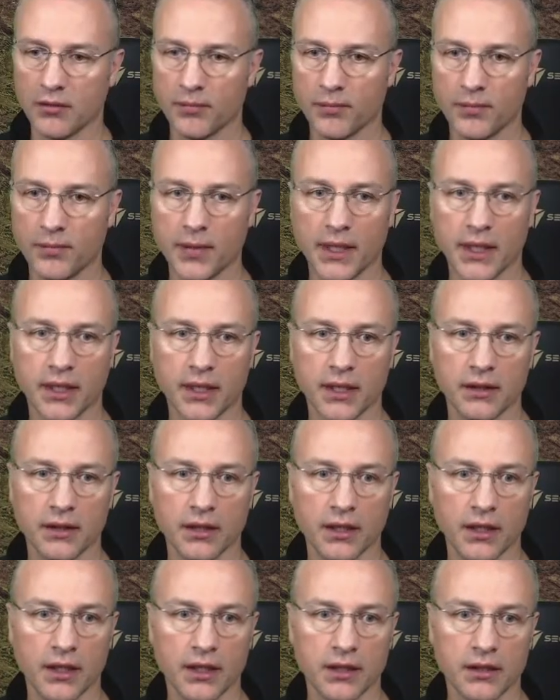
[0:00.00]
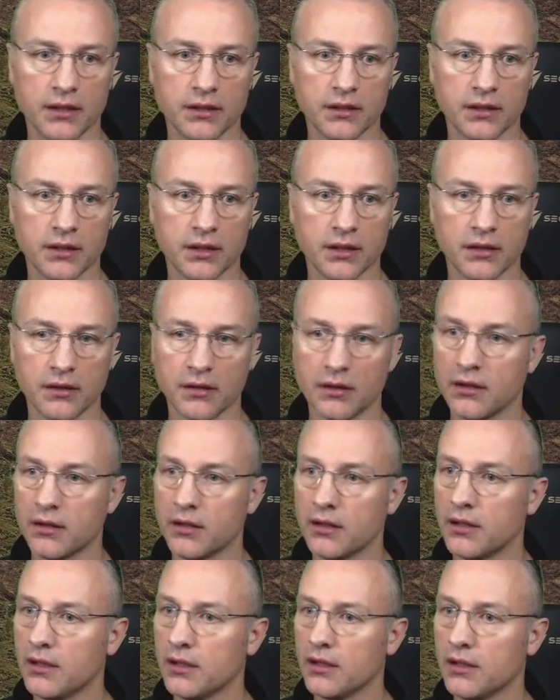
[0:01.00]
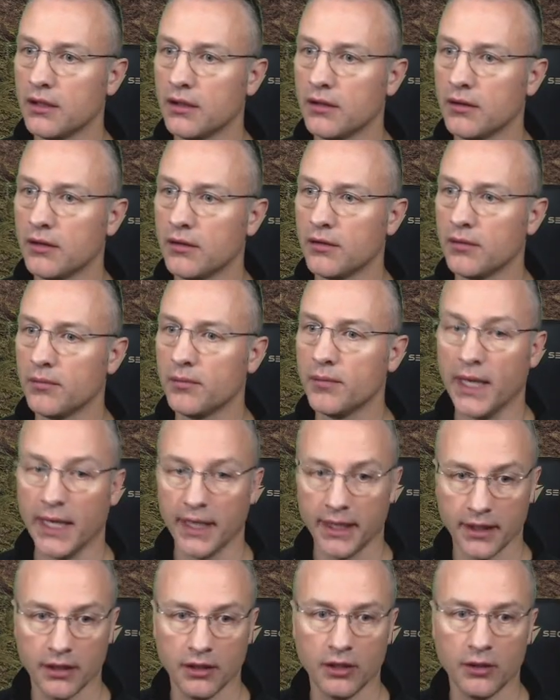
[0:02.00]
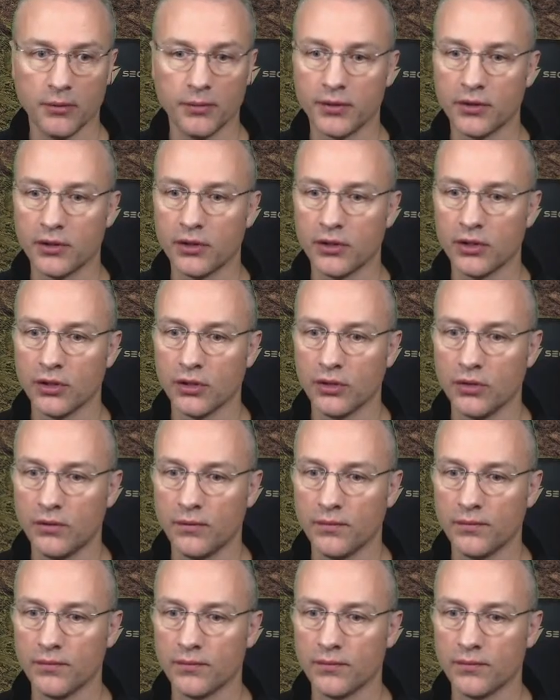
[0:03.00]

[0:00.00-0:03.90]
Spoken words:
Back in that. Back it up. Cool.